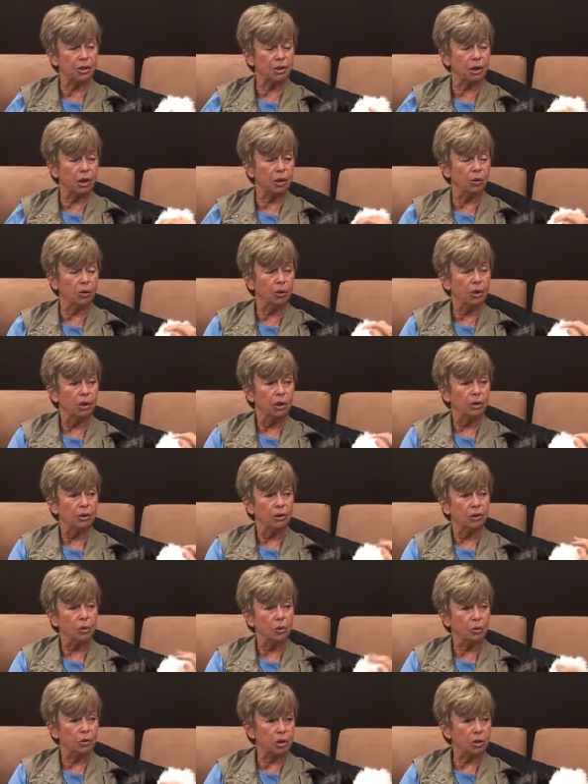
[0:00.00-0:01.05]
So
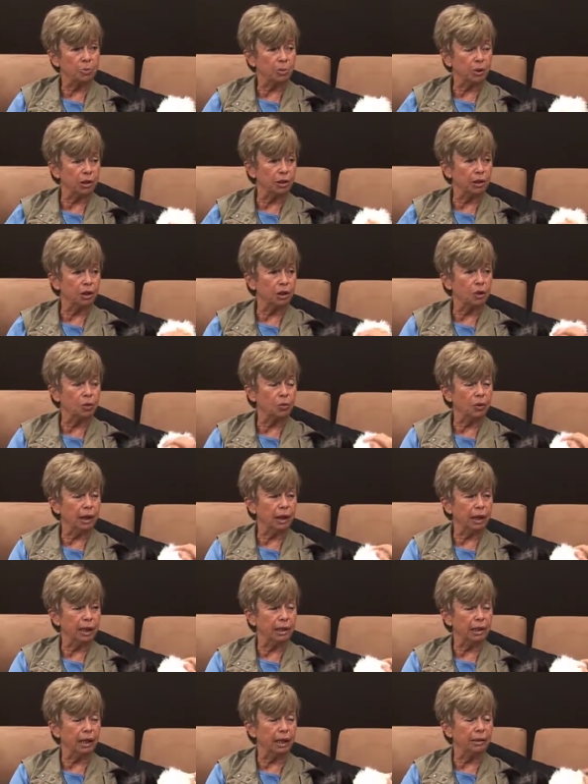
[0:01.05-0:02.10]
the dog was put in a
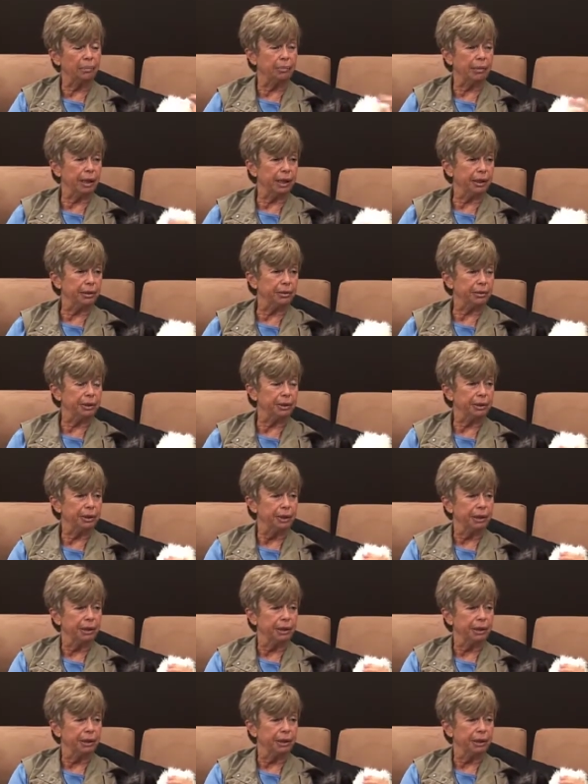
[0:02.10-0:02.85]
crate and mailed